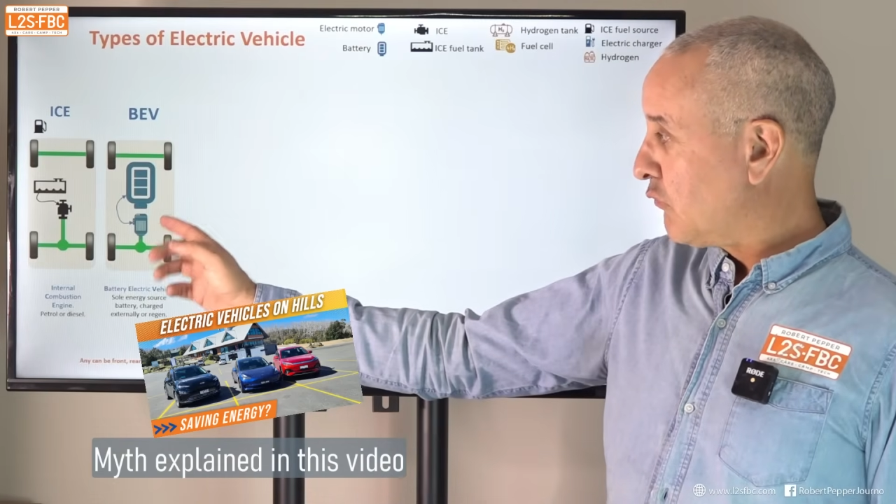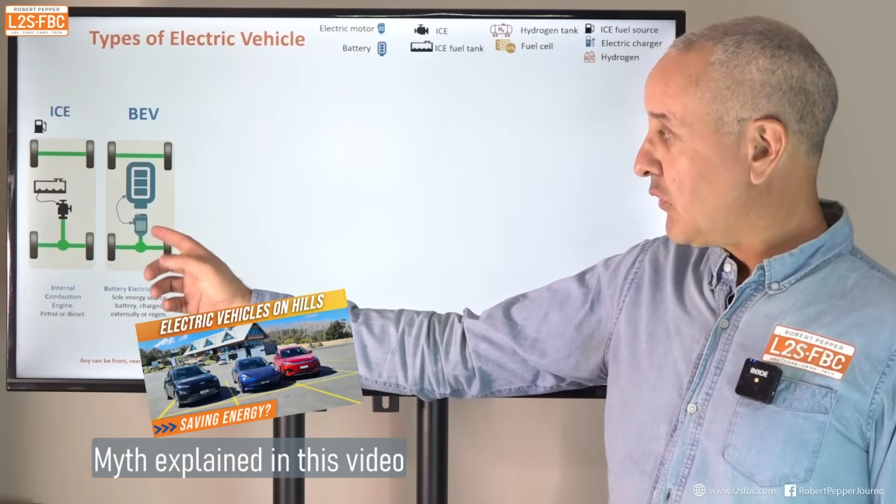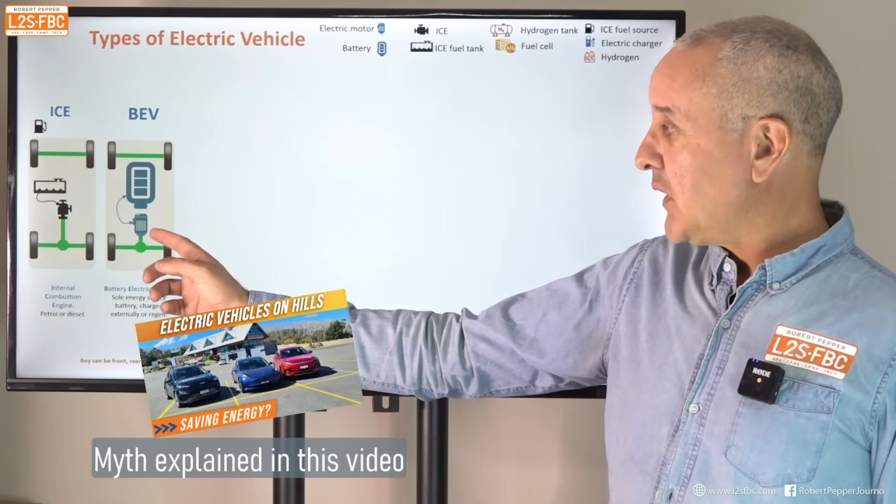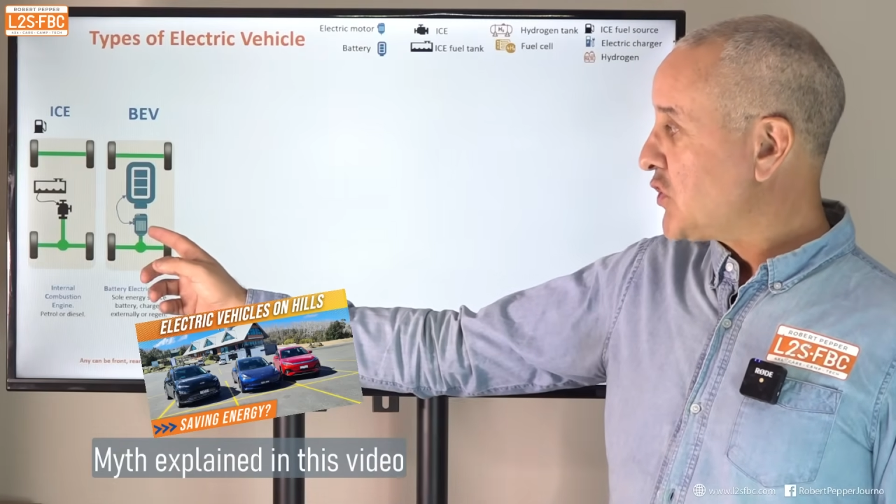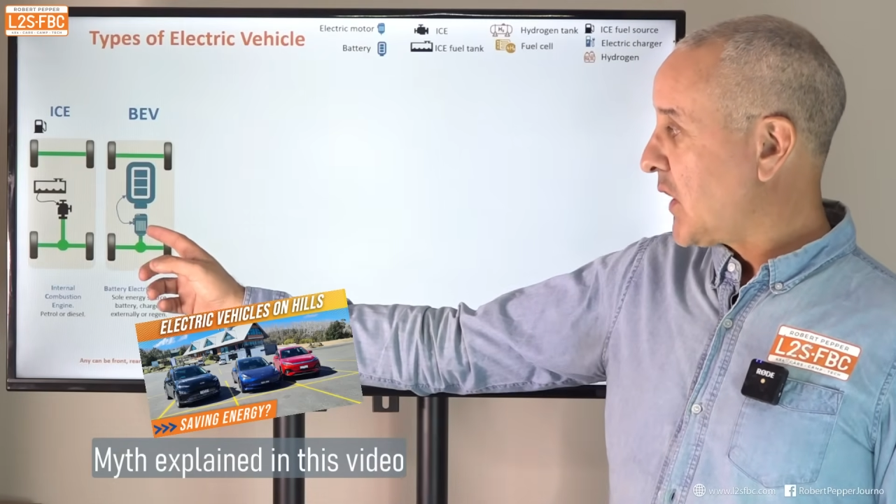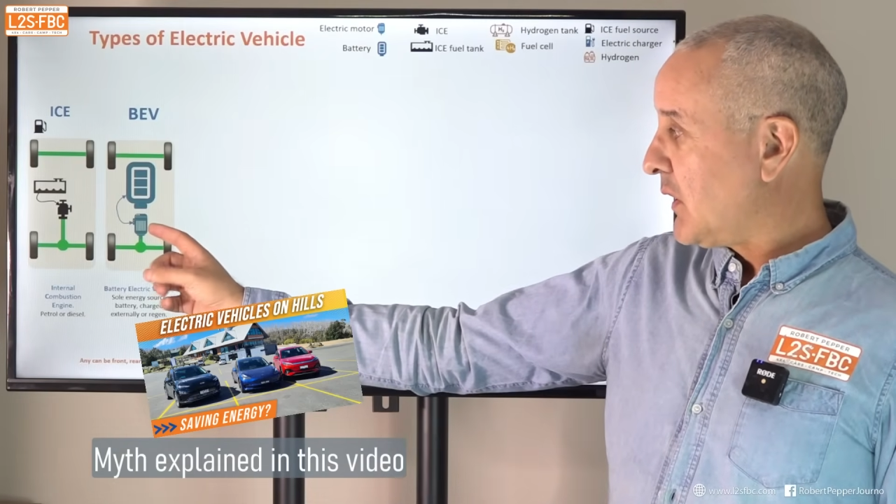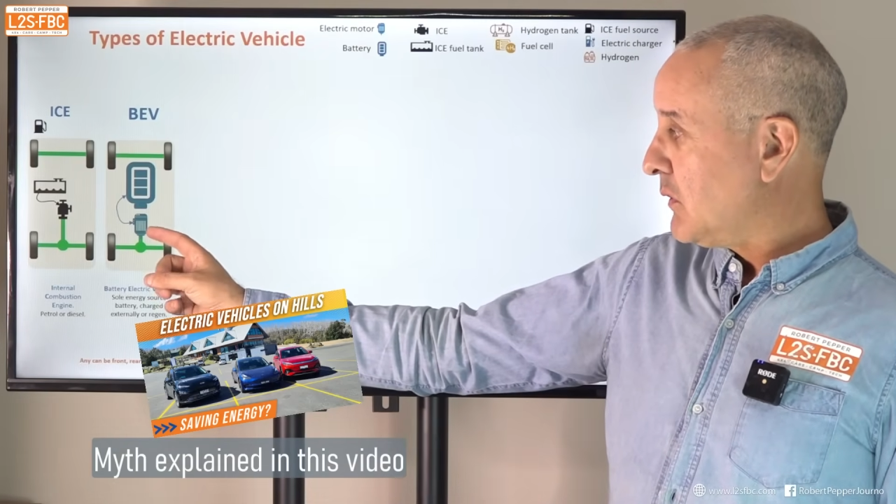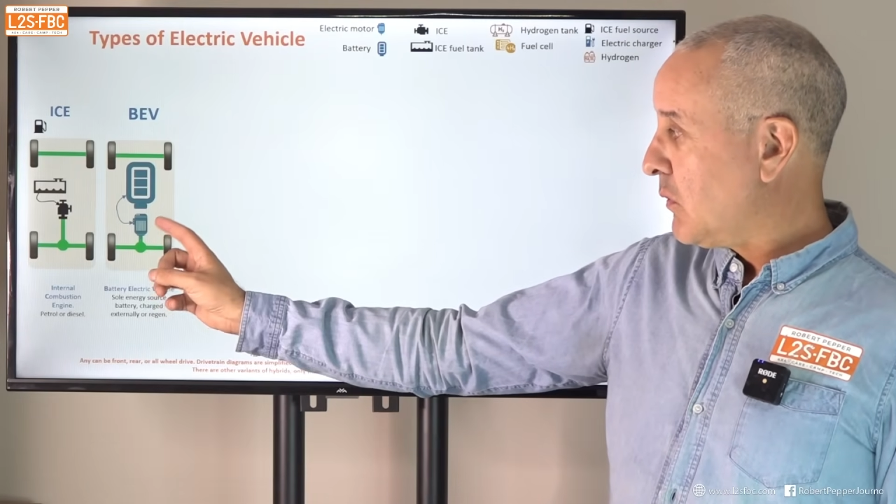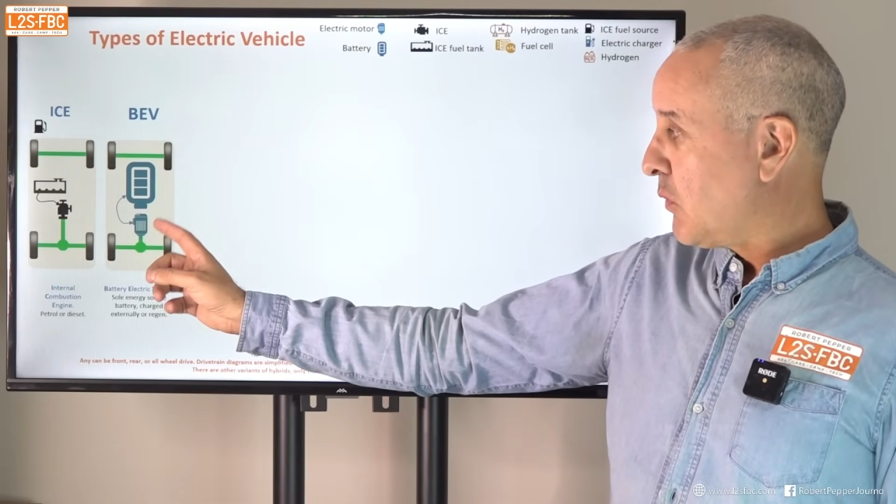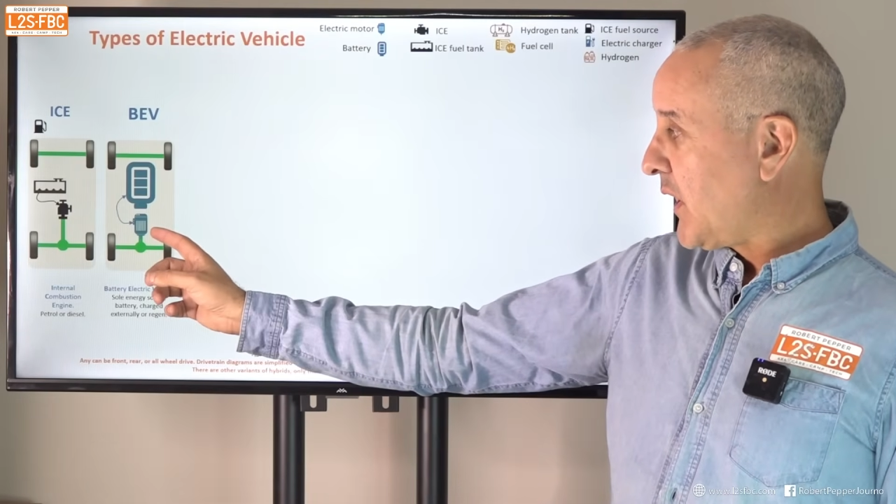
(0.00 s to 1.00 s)

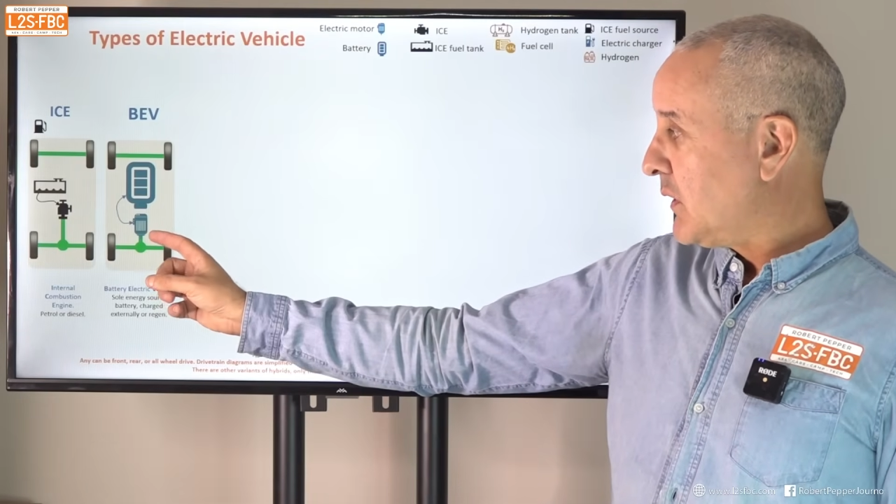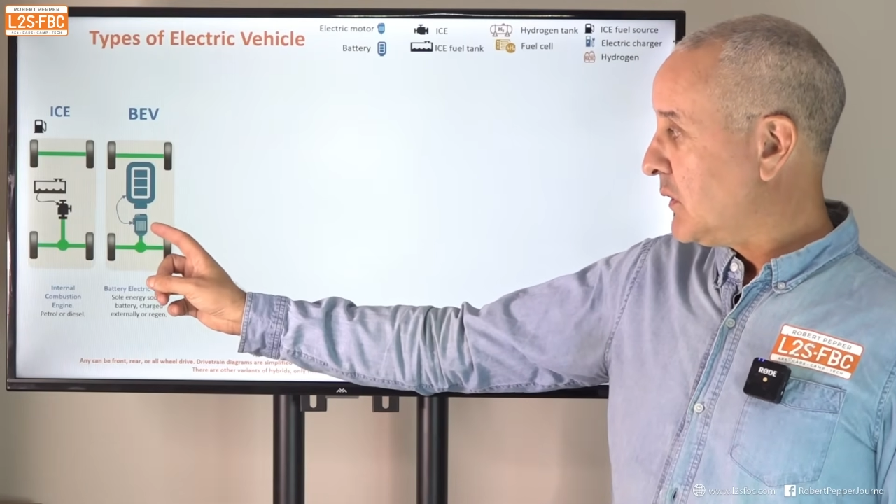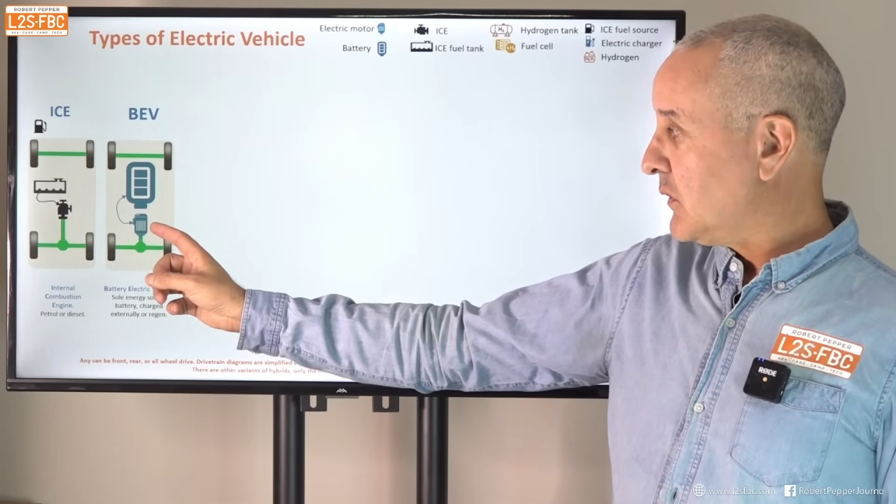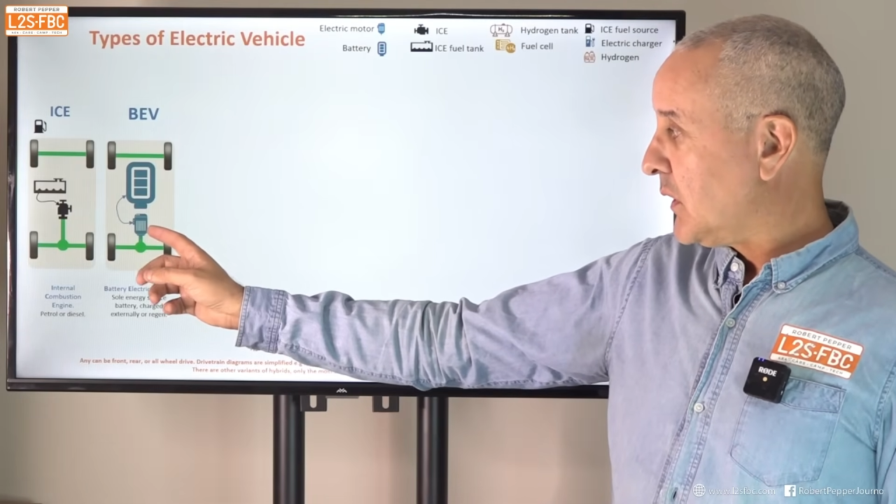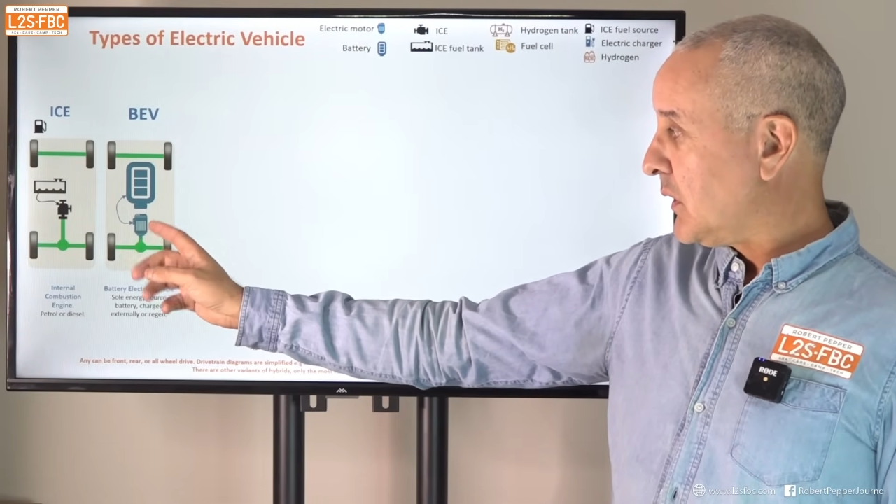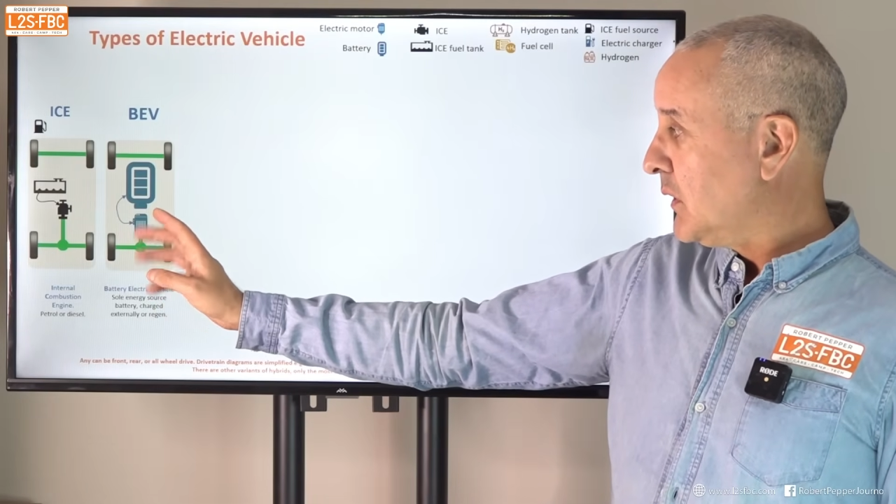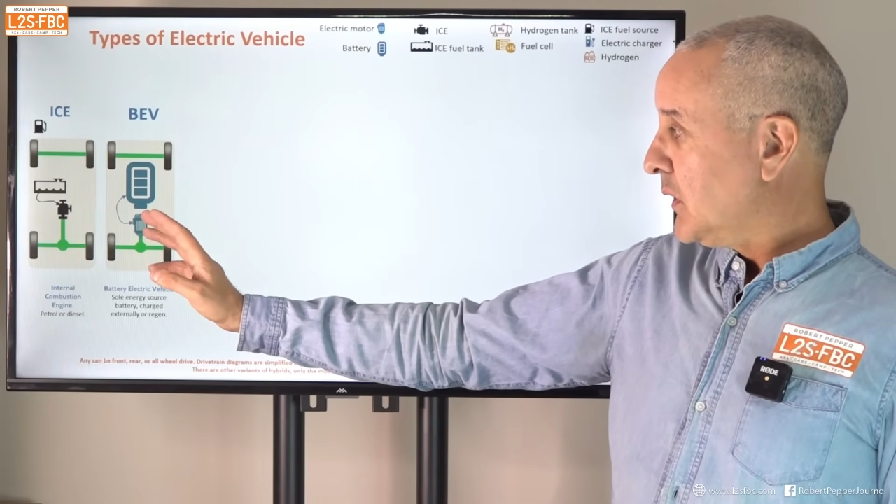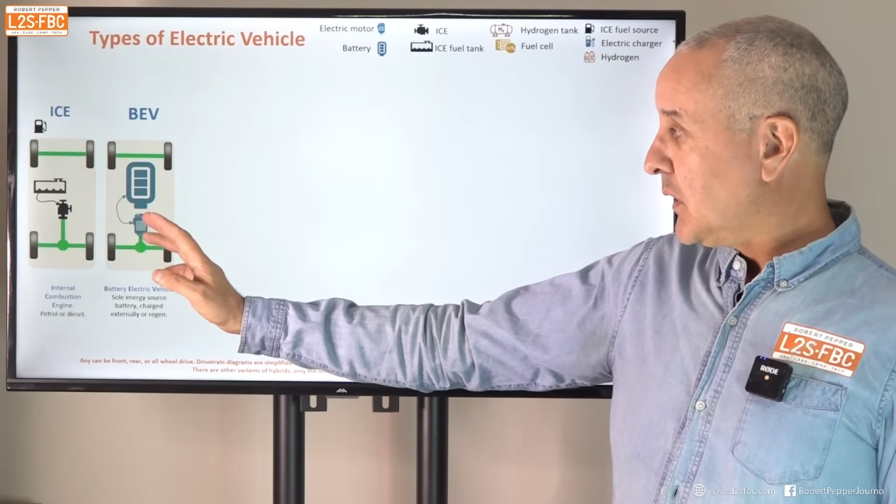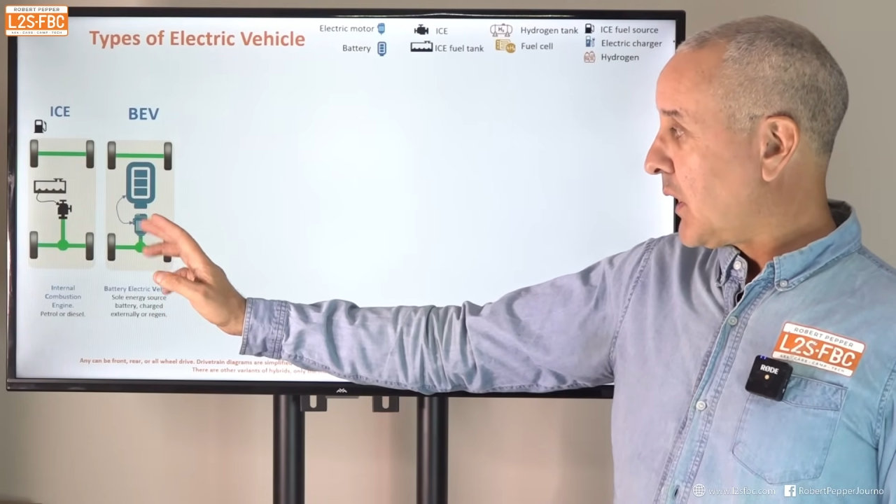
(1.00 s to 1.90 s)
regen, when the